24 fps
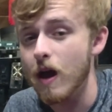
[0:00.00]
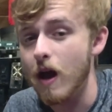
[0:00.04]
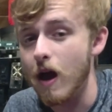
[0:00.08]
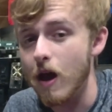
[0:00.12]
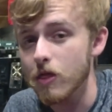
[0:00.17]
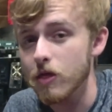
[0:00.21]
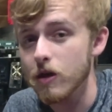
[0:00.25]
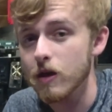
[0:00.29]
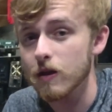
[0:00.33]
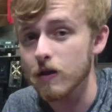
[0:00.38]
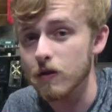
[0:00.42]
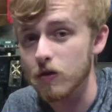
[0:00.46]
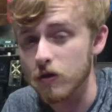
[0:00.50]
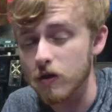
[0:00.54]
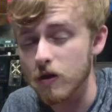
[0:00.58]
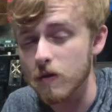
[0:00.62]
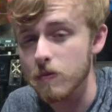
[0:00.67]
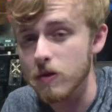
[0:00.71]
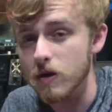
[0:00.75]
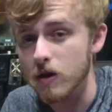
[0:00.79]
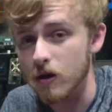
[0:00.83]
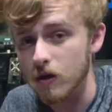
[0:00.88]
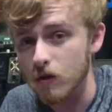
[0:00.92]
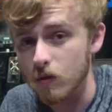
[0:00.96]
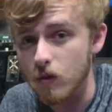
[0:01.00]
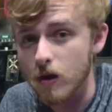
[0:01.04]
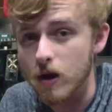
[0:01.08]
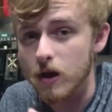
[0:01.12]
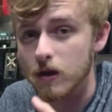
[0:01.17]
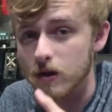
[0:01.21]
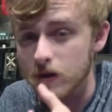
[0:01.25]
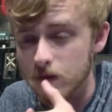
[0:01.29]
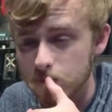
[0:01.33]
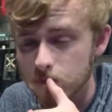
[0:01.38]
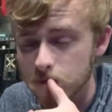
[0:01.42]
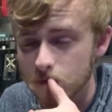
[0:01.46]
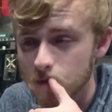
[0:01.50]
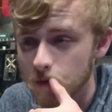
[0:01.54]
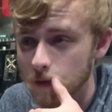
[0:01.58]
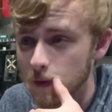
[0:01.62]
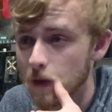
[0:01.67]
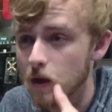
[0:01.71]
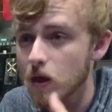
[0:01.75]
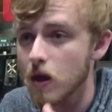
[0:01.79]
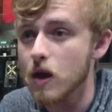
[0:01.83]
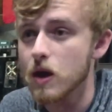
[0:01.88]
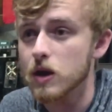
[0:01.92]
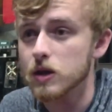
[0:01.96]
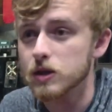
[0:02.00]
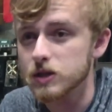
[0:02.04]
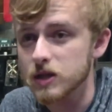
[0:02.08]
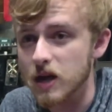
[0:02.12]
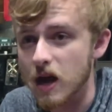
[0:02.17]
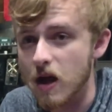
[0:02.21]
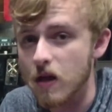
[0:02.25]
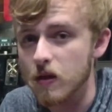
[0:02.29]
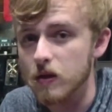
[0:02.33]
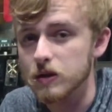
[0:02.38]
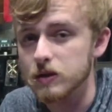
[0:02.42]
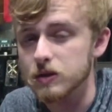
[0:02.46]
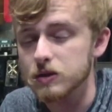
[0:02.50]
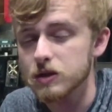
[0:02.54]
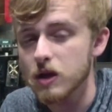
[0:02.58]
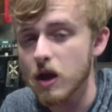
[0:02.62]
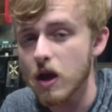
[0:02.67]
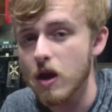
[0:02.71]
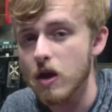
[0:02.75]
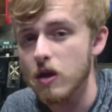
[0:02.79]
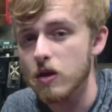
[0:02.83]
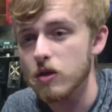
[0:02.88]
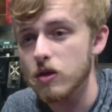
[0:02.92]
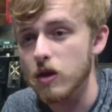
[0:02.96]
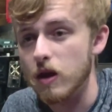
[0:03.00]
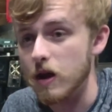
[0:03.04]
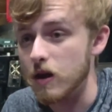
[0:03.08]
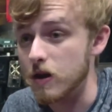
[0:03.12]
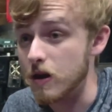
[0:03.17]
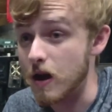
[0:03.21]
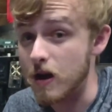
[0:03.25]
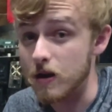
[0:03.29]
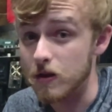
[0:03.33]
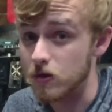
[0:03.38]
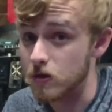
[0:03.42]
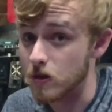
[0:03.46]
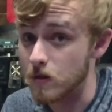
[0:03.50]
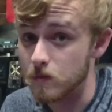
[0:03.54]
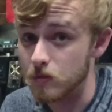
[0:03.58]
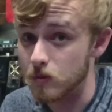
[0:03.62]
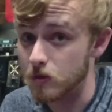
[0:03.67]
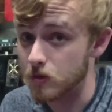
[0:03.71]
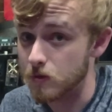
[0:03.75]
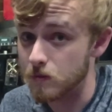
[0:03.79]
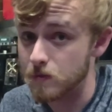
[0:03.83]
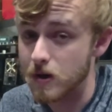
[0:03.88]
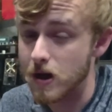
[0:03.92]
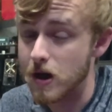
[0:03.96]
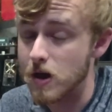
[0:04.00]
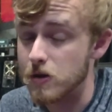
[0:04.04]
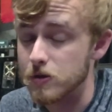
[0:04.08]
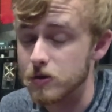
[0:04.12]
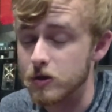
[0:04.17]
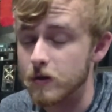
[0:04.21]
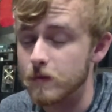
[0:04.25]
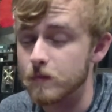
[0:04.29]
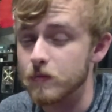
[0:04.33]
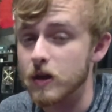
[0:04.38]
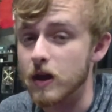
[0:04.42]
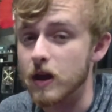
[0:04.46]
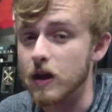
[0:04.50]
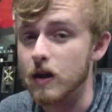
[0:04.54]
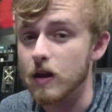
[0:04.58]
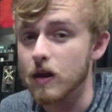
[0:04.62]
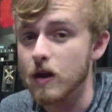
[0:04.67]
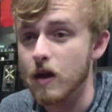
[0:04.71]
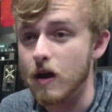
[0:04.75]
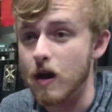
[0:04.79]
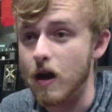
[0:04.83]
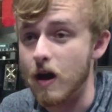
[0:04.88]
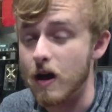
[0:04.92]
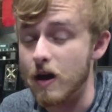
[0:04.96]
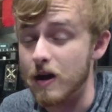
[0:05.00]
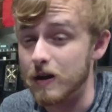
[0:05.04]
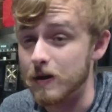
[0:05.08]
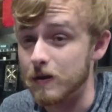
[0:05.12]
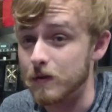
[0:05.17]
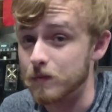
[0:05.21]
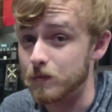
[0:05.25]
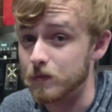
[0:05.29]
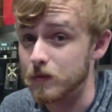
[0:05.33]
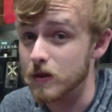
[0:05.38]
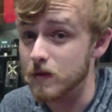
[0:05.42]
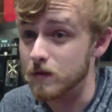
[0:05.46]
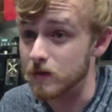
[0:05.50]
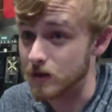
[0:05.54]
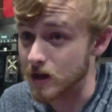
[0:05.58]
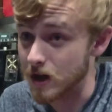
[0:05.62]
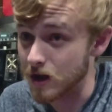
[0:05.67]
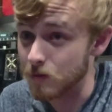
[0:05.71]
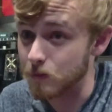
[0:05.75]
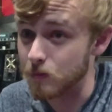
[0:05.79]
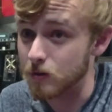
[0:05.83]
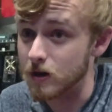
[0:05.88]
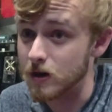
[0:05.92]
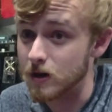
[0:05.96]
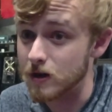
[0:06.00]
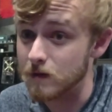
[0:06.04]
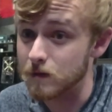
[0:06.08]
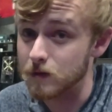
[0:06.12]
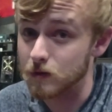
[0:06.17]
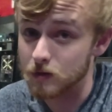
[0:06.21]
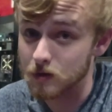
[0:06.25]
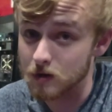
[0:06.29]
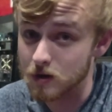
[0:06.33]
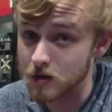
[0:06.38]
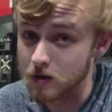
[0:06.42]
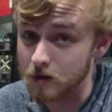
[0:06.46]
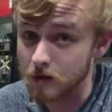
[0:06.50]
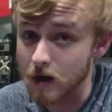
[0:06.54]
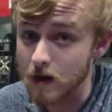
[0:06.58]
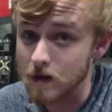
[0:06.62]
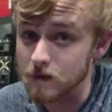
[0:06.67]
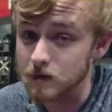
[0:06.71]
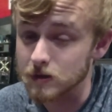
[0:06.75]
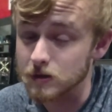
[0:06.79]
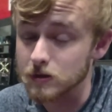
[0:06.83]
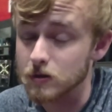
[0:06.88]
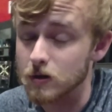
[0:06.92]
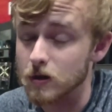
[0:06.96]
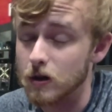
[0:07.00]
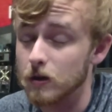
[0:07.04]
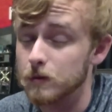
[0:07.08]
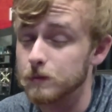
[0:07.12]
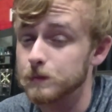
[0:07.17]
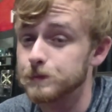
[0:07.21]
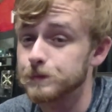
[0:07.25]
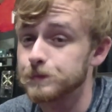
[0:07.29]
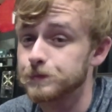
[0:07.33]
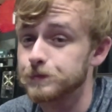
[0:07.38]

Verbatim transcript: I think it's going to be a quite difficult challenge, and not as simple as a BIOS update. Um, even that's pretty difficult on a graphics card